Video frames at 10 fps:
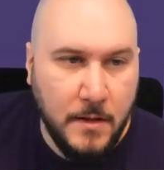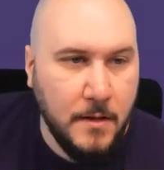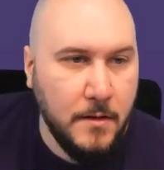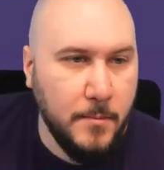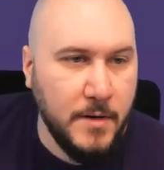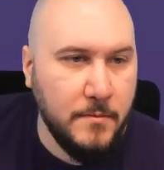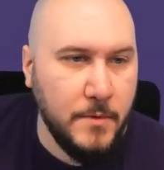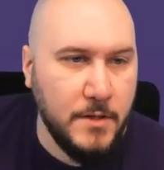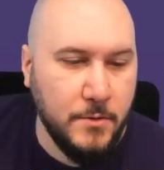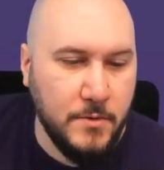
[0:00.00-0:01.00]
But we
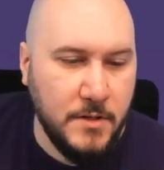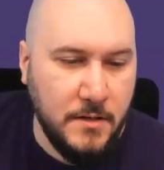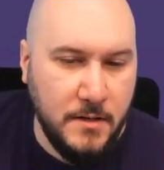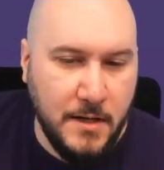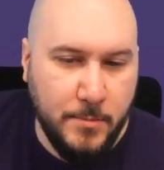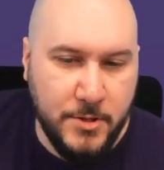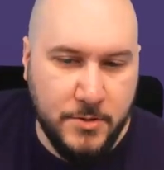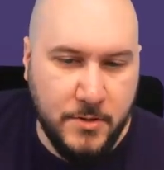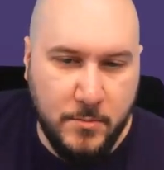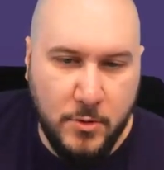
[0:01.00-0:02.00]
don't need the upper jaw
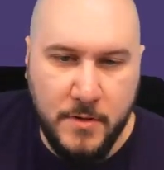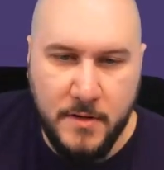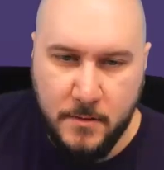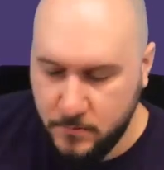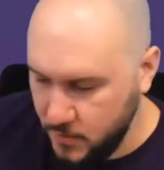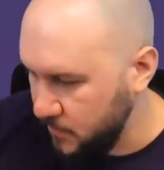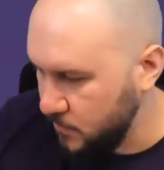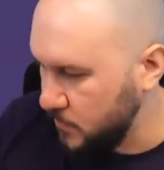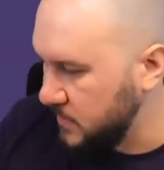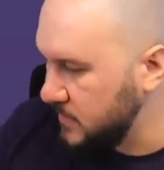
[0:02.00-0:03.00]
at the moment. Yeah, okay,
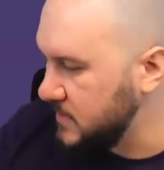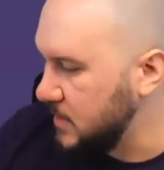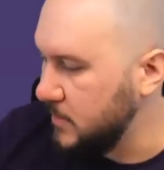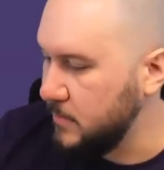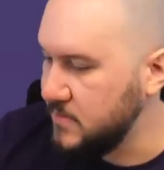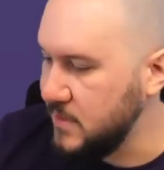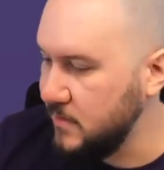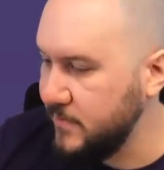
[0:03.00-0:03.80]
we'll disable themselves.